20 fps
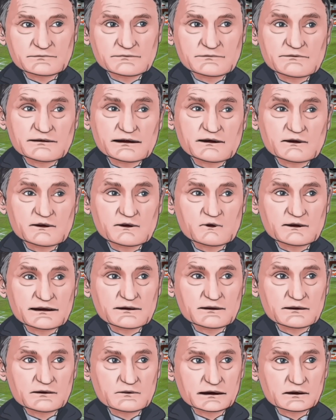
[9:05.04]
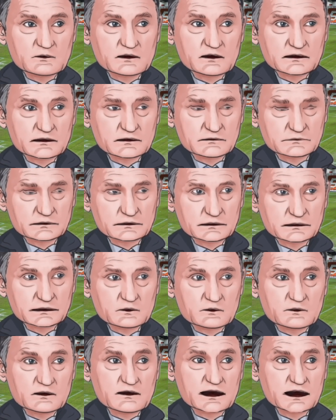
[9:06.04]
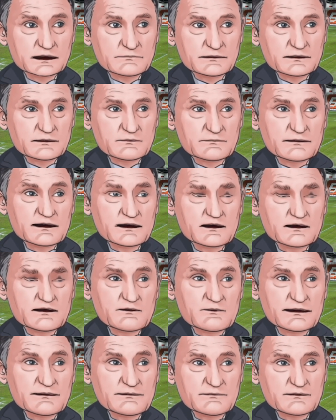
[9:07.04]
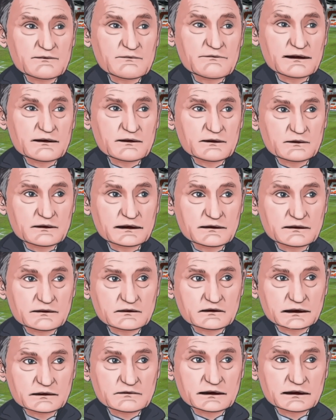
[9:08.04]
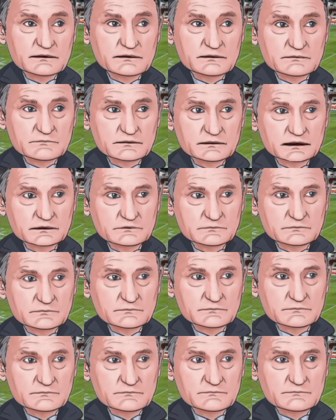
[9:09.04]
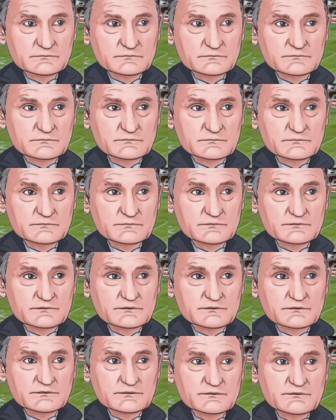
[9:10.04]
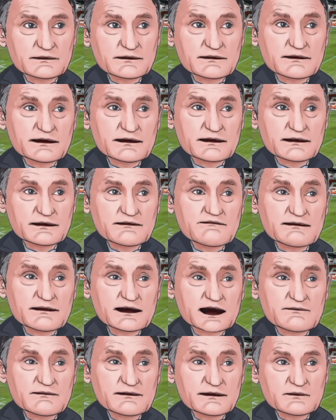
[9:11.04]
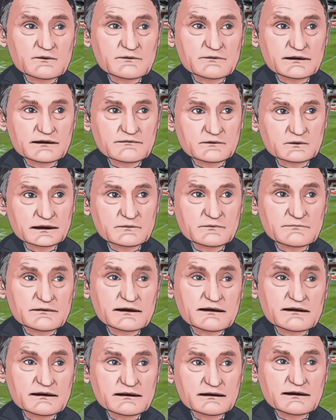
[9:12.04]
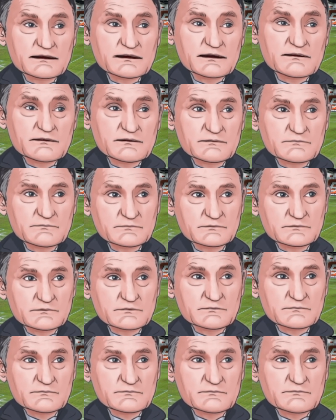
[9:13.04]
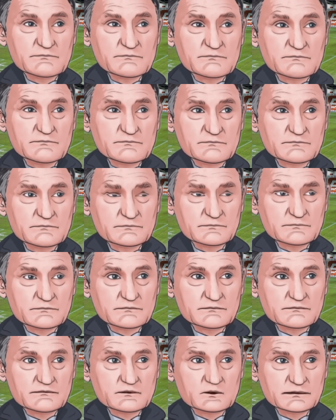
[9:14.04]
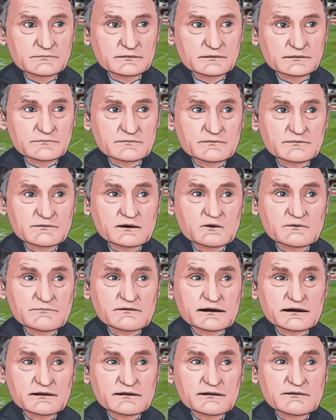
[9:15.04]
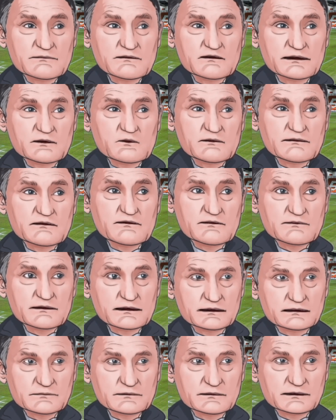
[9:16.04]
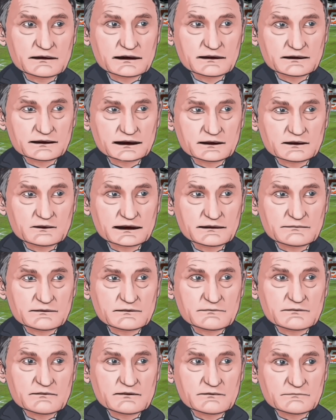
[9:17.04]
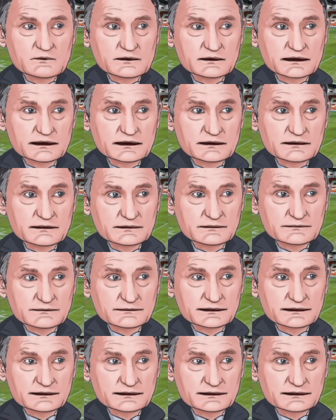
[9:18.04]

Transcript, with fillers: Yeah, I think so. I think, you know, we tried to prepare the team every game and we prepared them for what we expected today, and listen, let's give Blackpool some credit for the way they came out the blocks, really, and